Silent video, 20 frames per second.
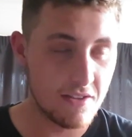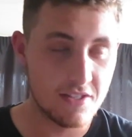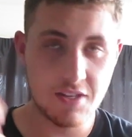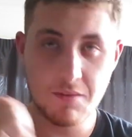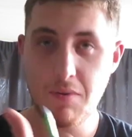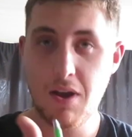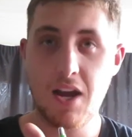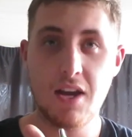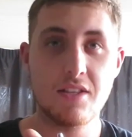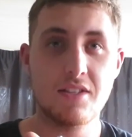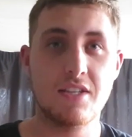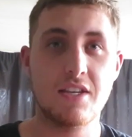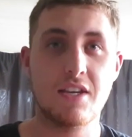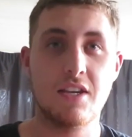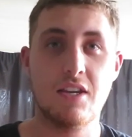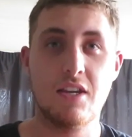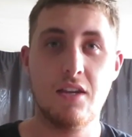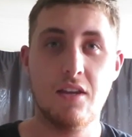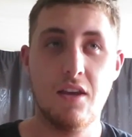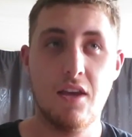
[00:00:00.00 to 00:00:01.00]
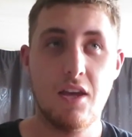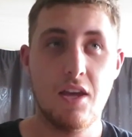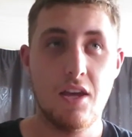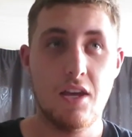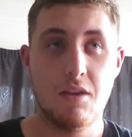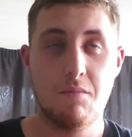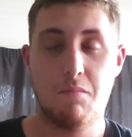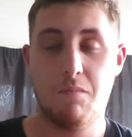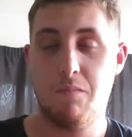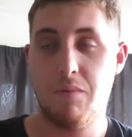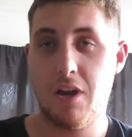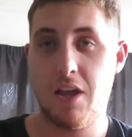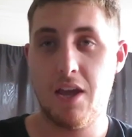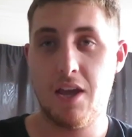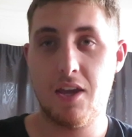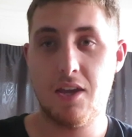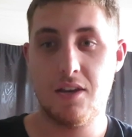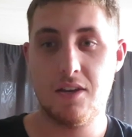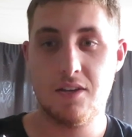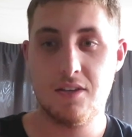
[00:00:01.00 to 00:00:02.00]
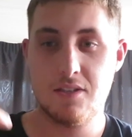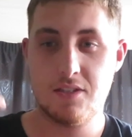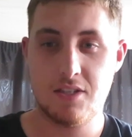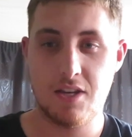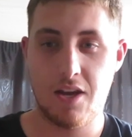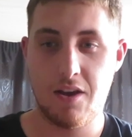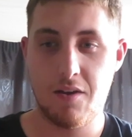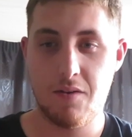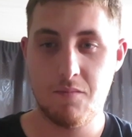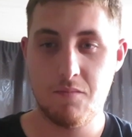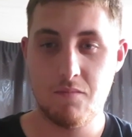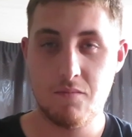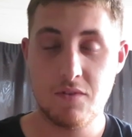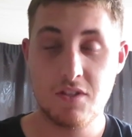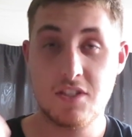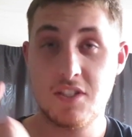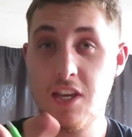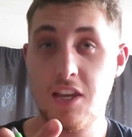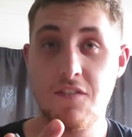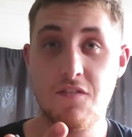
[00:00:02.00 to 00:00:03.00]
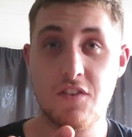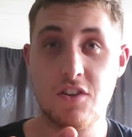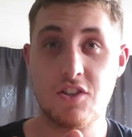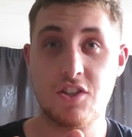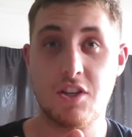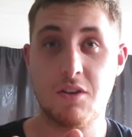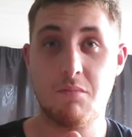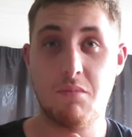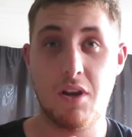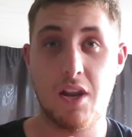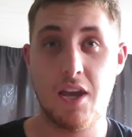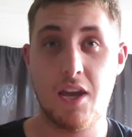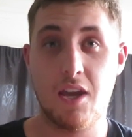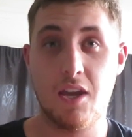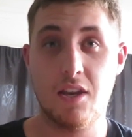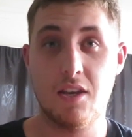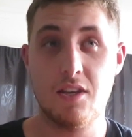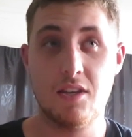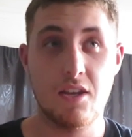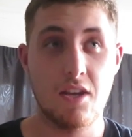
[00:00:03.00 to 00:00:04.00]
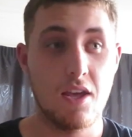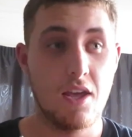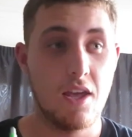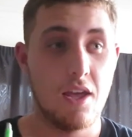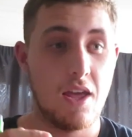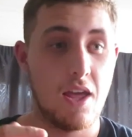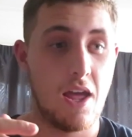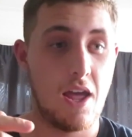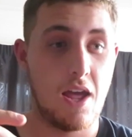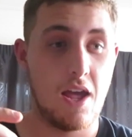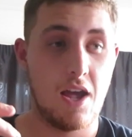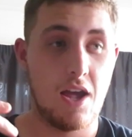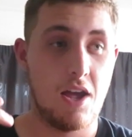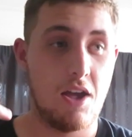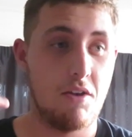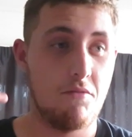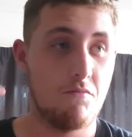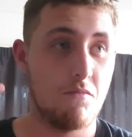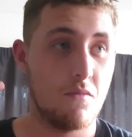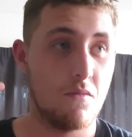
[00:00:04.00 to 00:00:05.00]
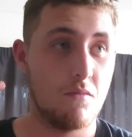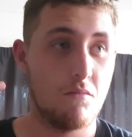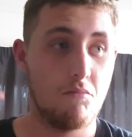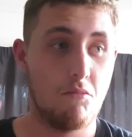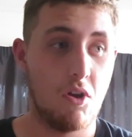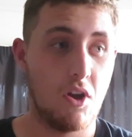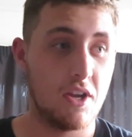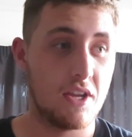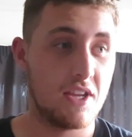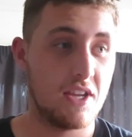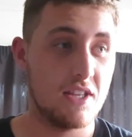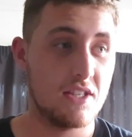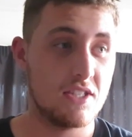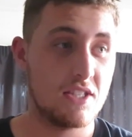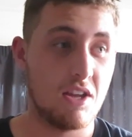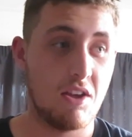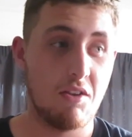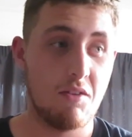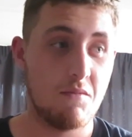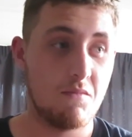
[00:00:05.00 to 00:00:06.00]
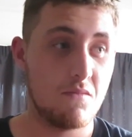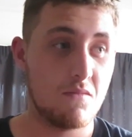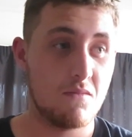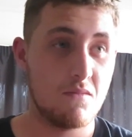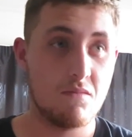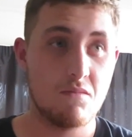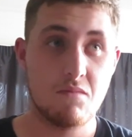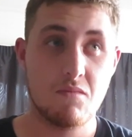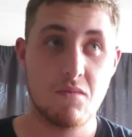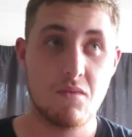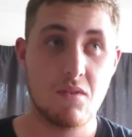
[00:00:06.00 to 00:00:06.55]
some hunting planned, some sea fishing planned, um, might get some